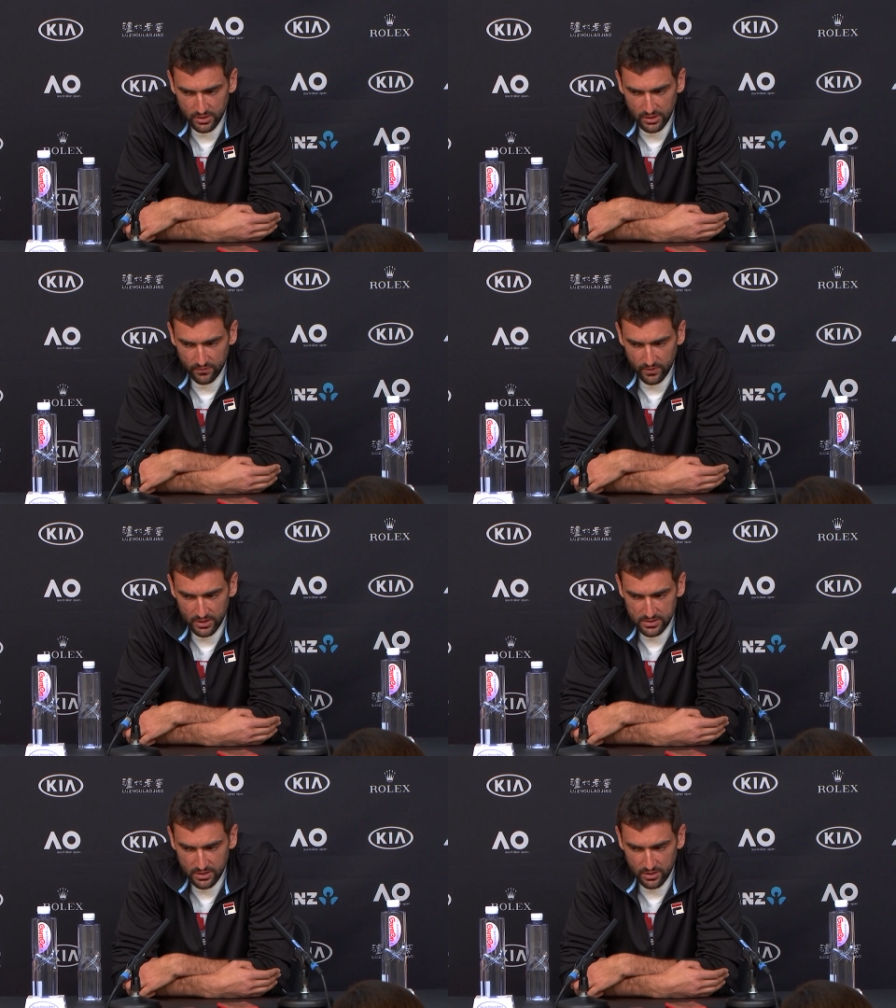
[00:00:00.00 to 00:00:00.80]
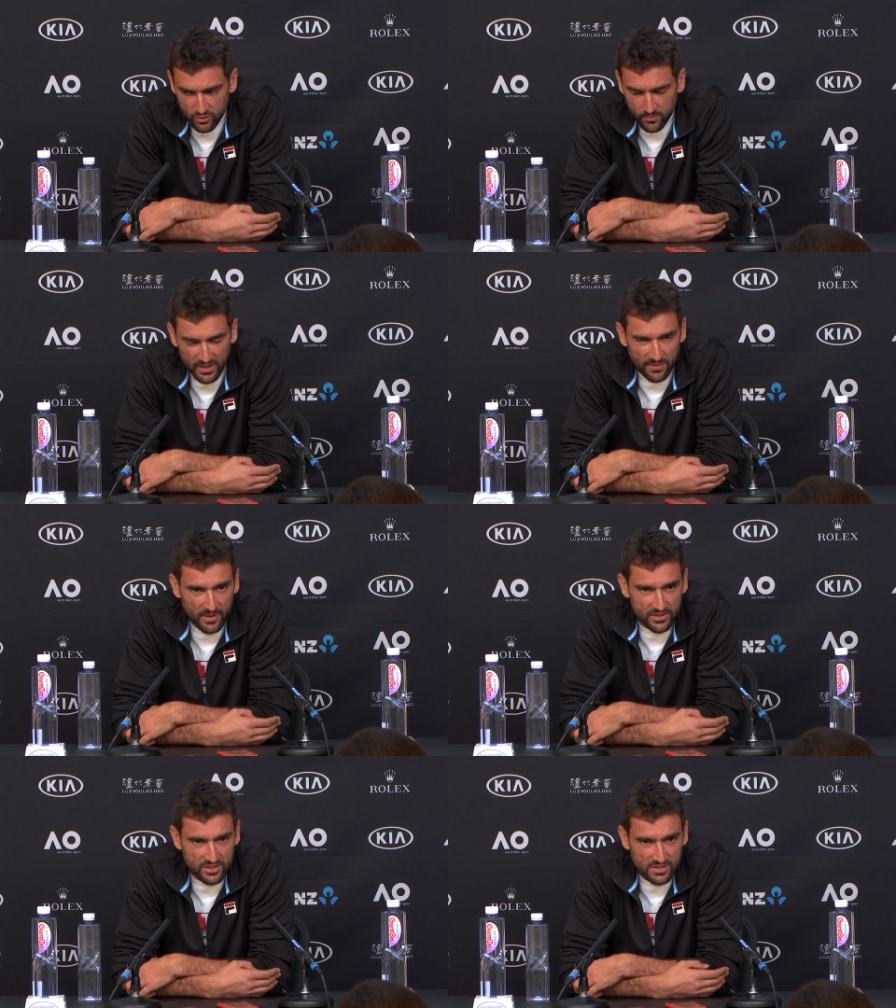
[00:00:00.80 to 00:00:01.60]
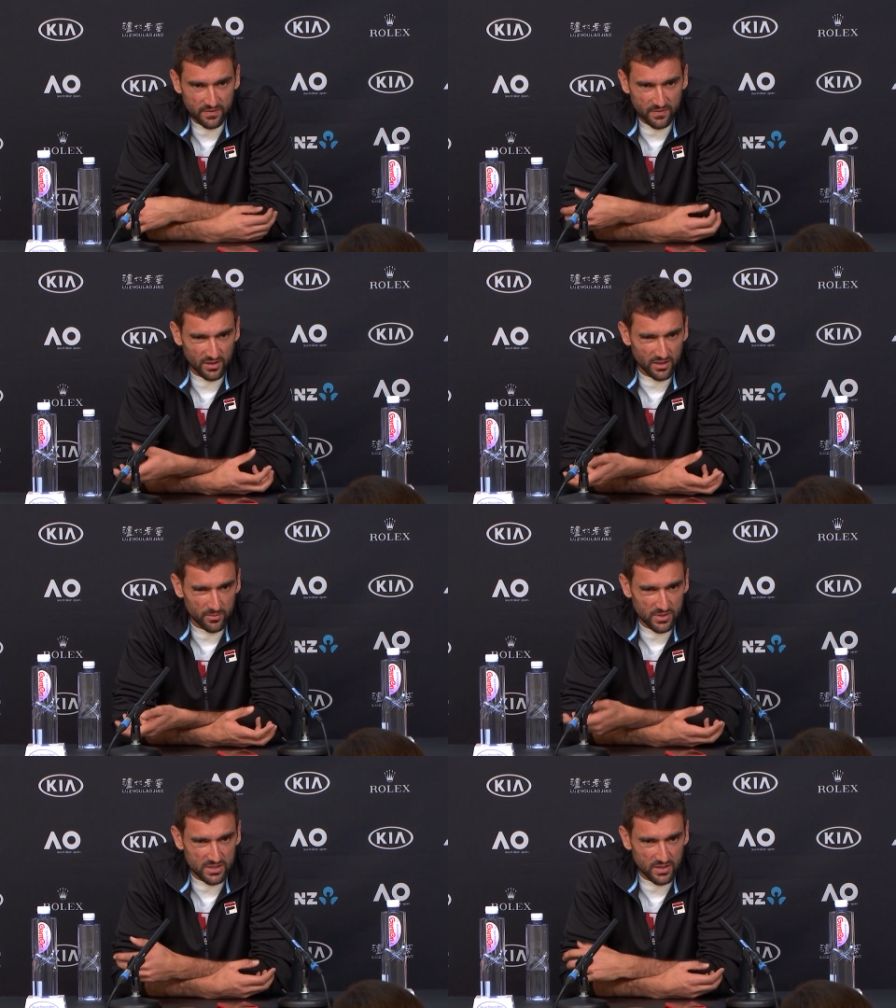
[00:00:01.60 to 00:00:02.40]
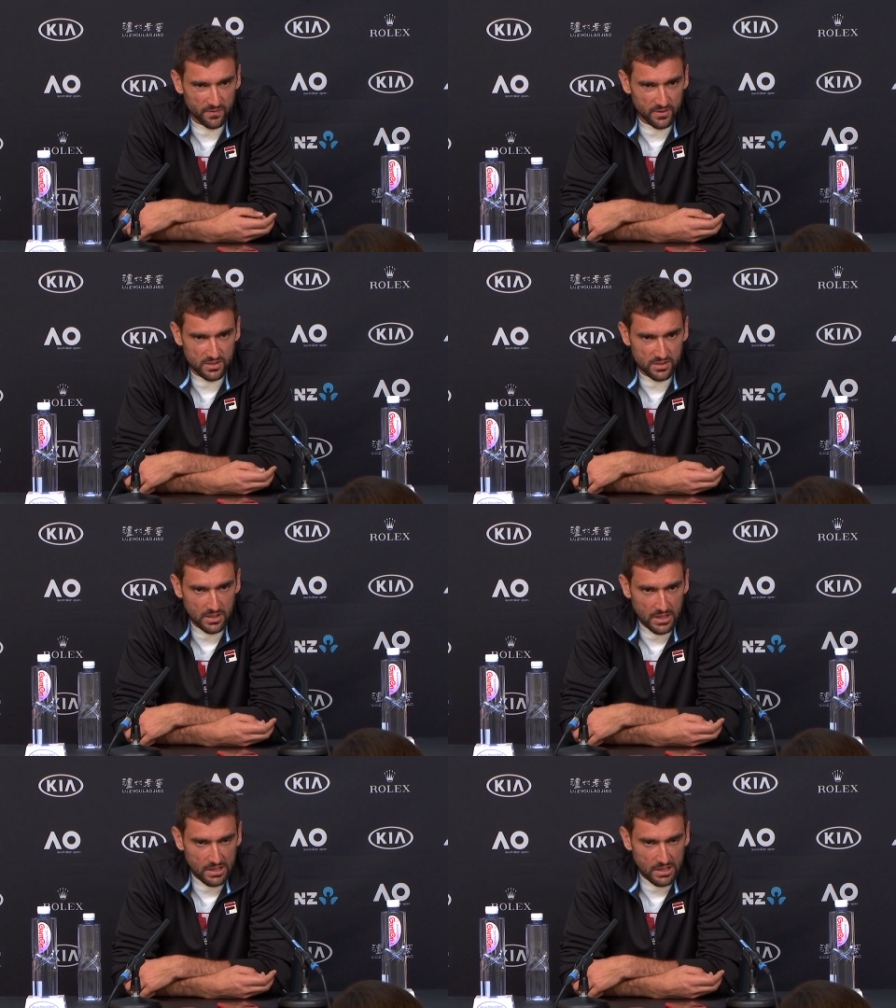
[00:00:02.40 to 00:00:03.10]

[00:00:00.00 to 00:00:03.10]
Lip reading: And then when I started to play matches, I felt a little bit stiffness.